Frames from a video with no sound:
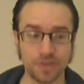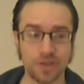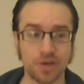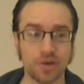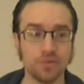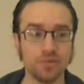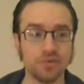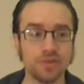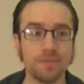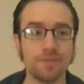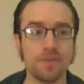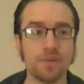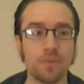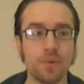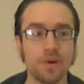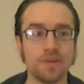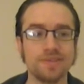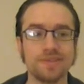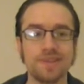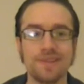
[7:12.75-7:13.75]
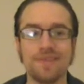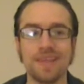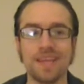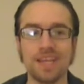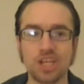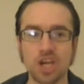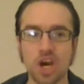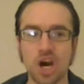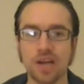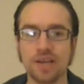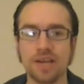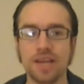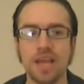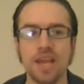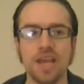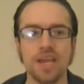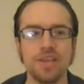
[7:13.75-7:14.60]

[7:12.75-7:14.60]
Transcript: You know, some of the ones that they cut,